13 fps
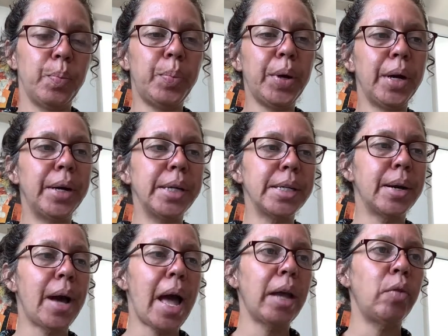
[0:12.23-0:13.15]
but
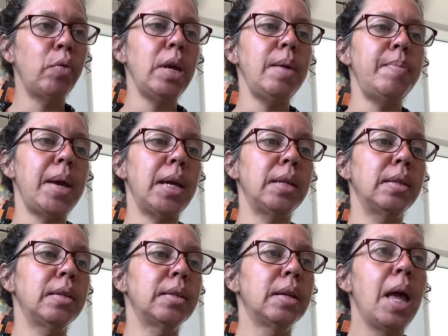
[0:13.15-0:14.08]

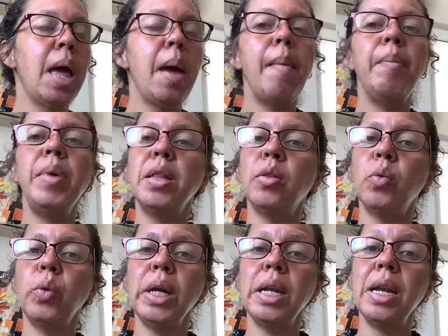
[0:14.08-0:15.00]
agreements
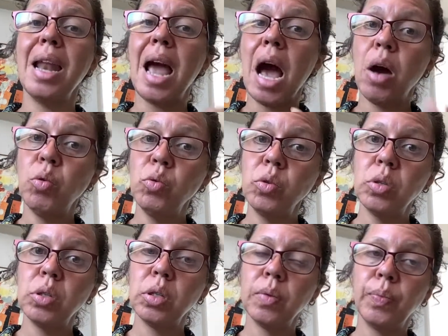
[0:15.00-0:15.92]
between
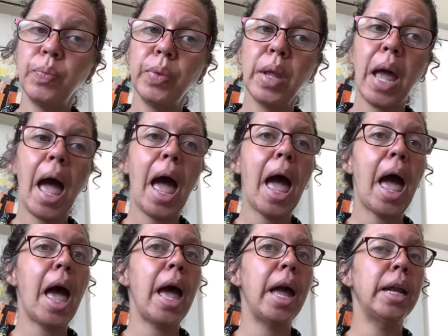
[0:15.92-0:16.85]
nouns
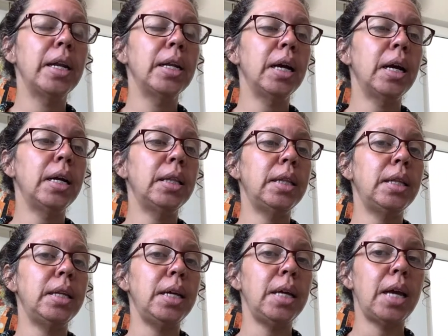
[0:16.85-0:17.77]
and
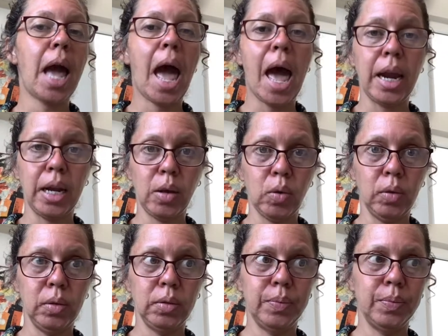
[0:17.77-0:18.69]
the article,
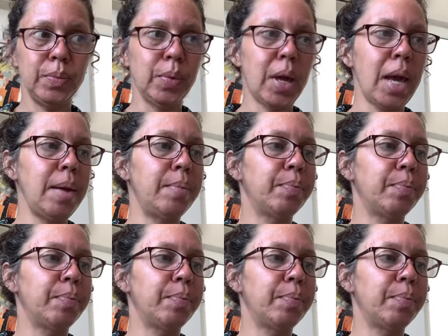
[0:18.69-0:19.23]
okay?